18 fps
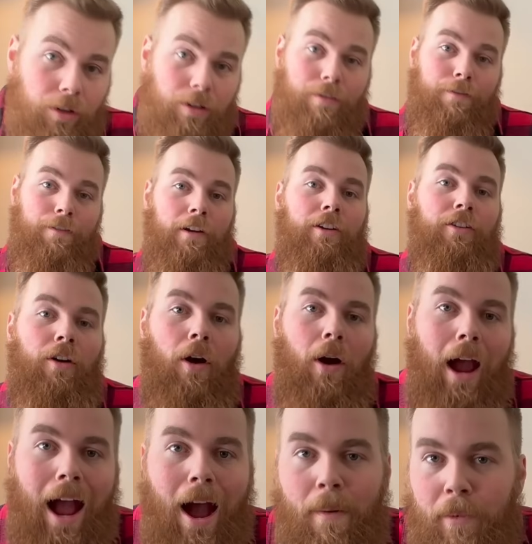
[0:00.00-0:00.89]
to figure
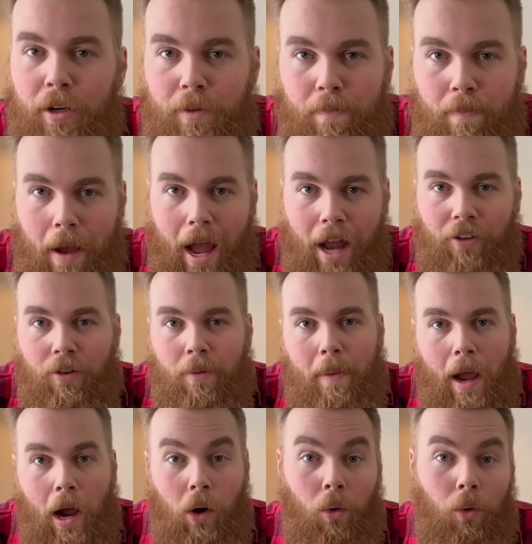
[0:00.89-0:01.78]
out how much battery
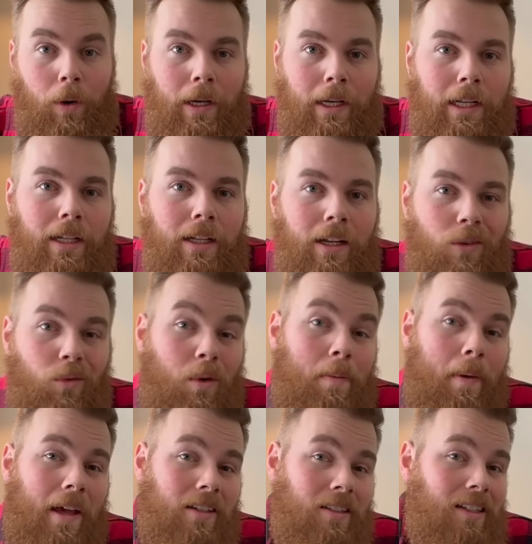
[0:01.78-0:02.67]
power we needed, we
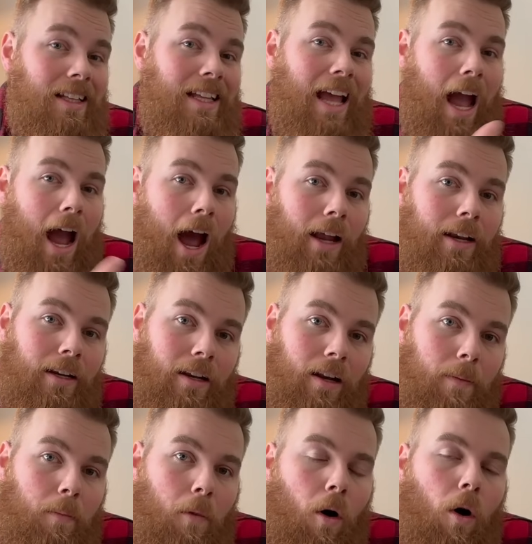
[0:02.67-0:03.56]
basically added
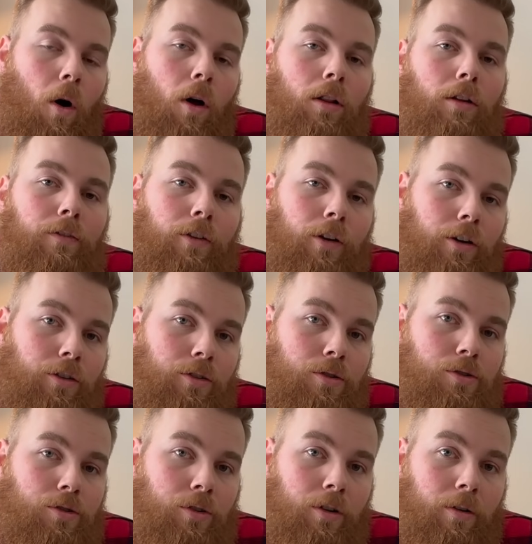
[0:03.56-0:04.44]
up all of our
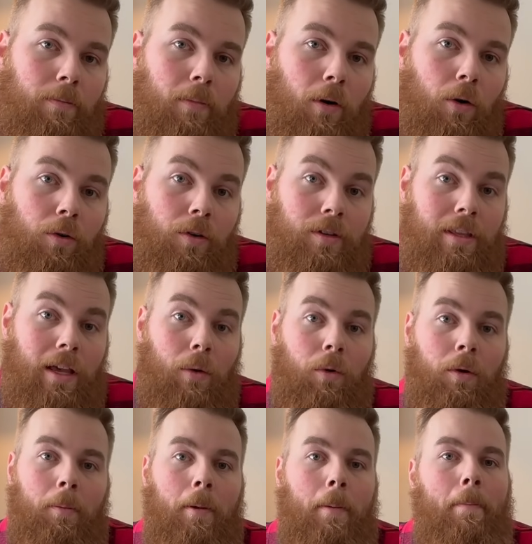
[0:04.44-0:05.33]
crucial components that
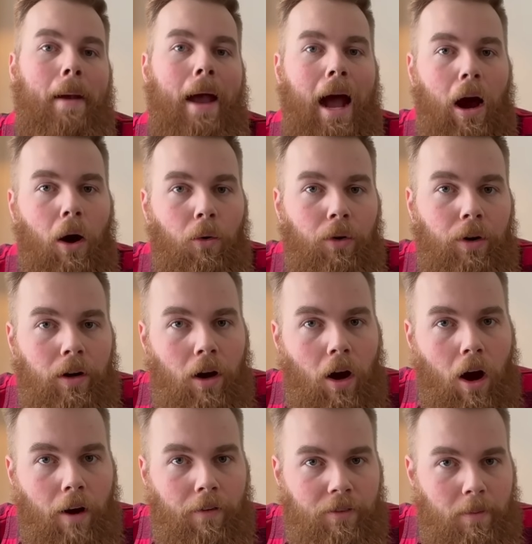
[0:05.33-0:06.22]
would be powering
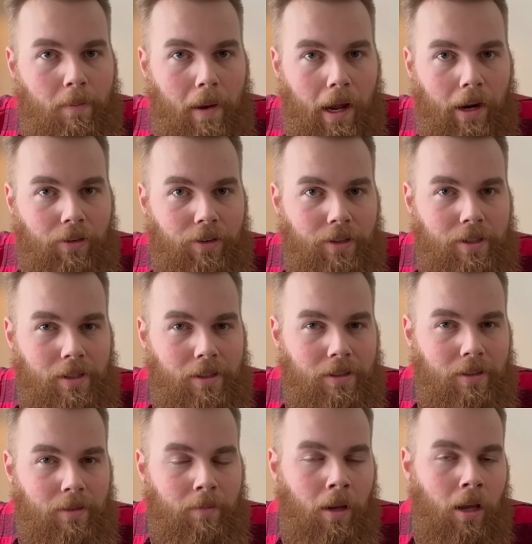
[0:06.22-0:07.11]
off the battery
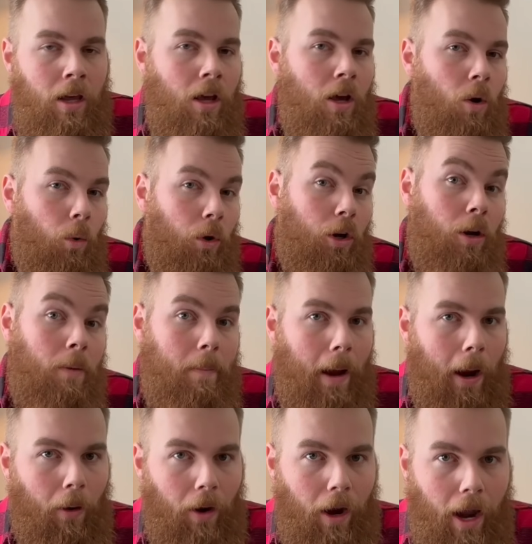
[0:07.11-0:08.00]
system. We couldn't
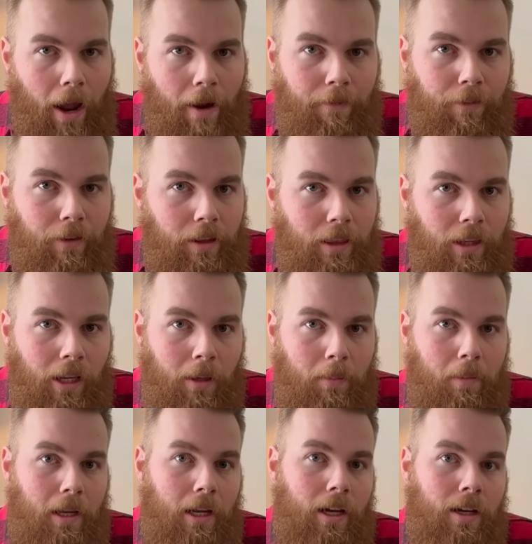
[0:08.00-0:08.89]
power
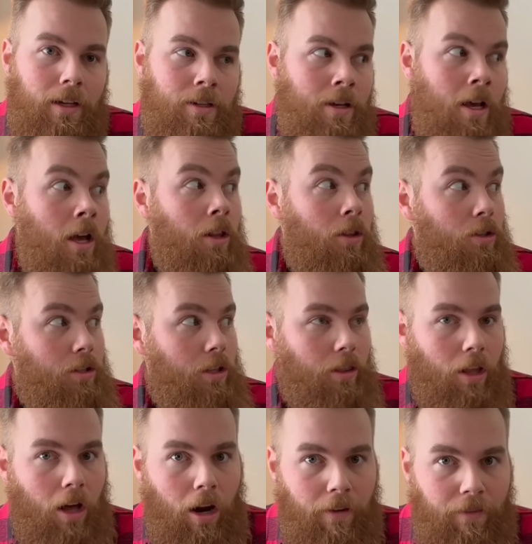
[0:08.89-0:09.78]
everything because there's a
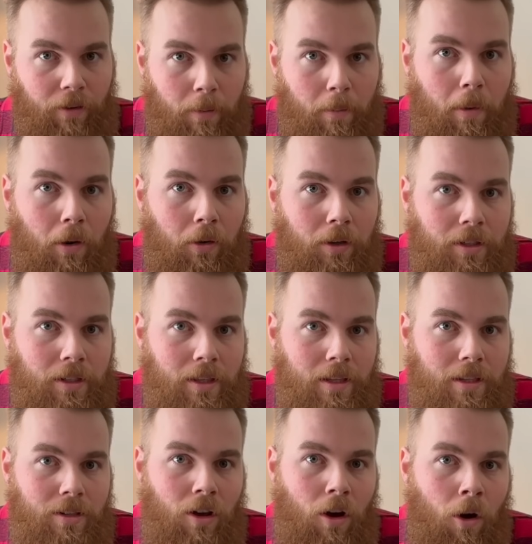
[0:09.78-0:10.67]
lot of components in
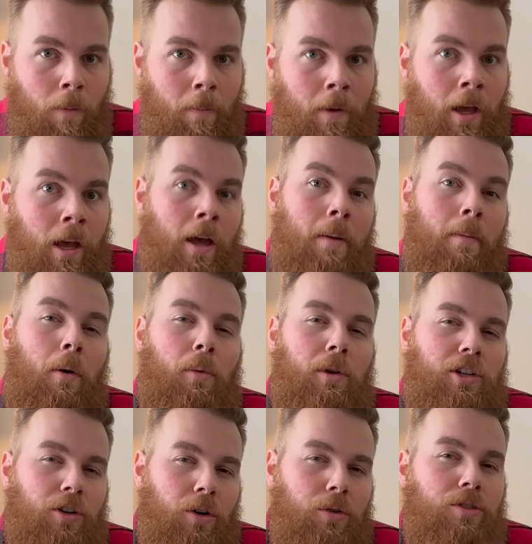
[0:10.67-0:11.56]
this home, but
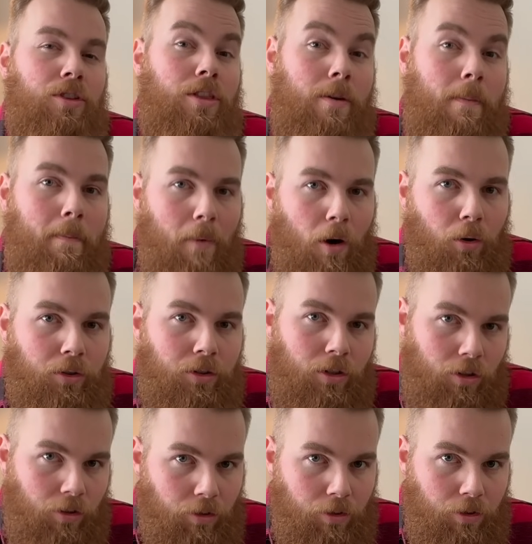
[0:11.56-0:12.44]
we chose the
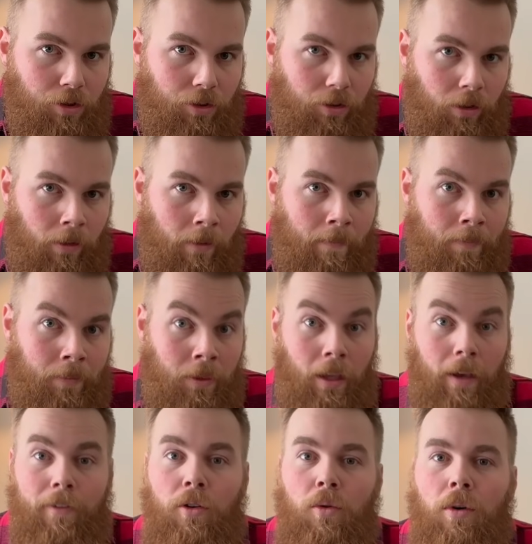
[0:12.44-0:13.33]
most crucial.
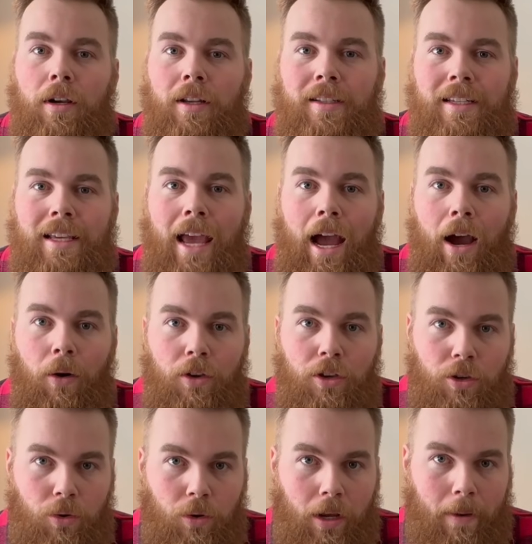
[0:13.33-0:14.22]
If you wanna see how
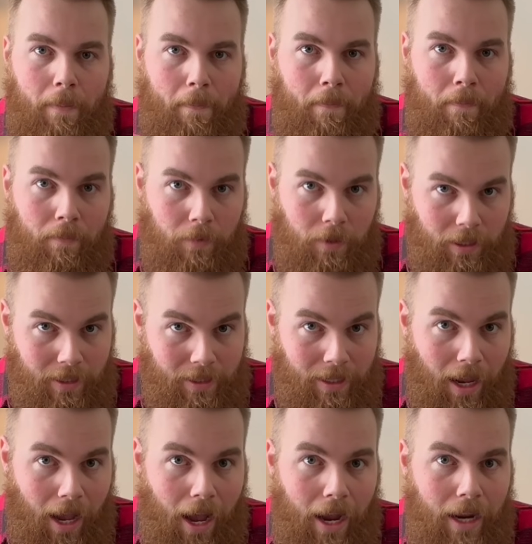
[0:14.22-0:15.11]
you can
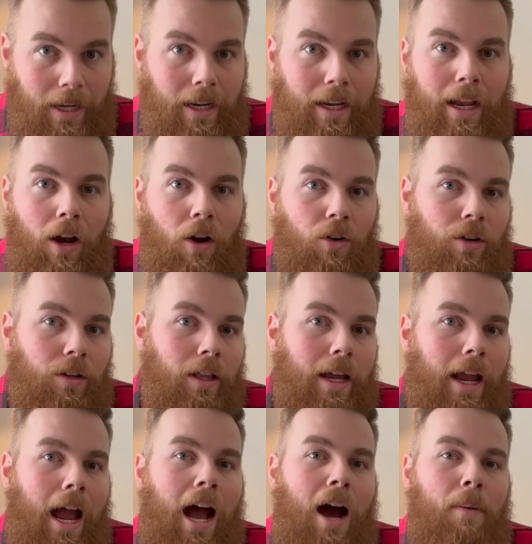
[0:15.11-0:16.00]
decide and
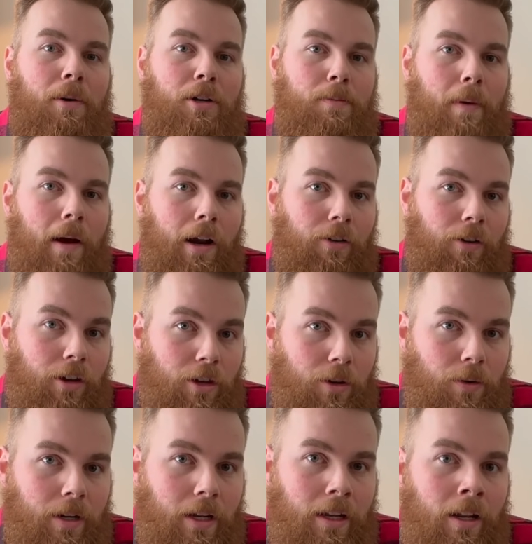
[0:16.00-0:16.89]
calculate how much battery
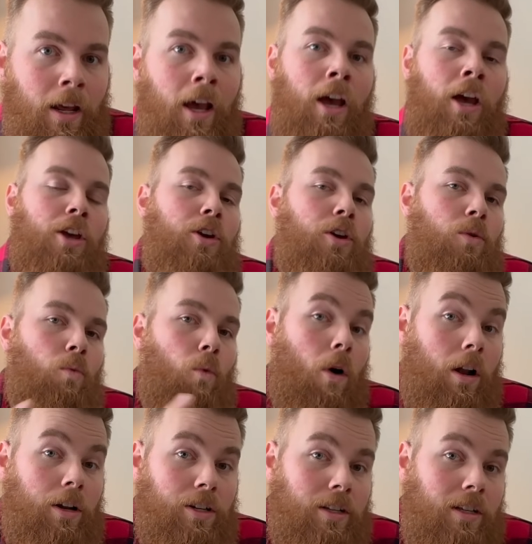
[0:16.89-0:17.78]
you need, you can
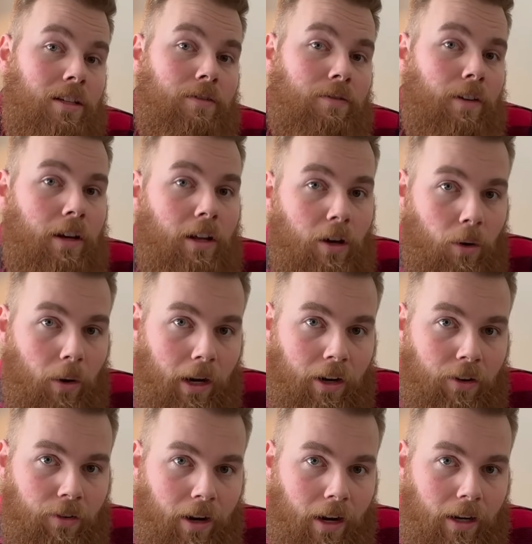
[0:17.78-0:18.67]
watch this video I
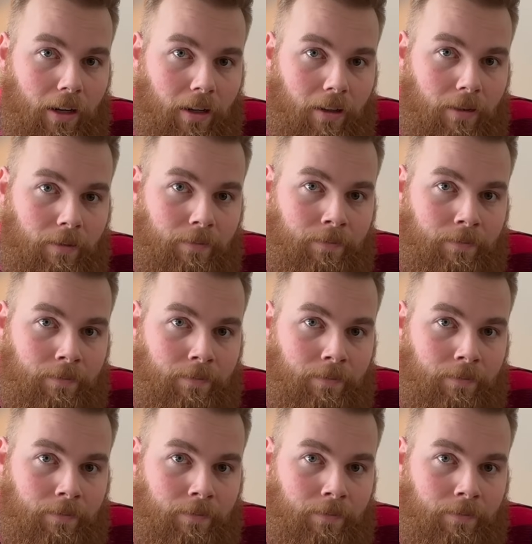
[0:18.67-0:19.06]
created.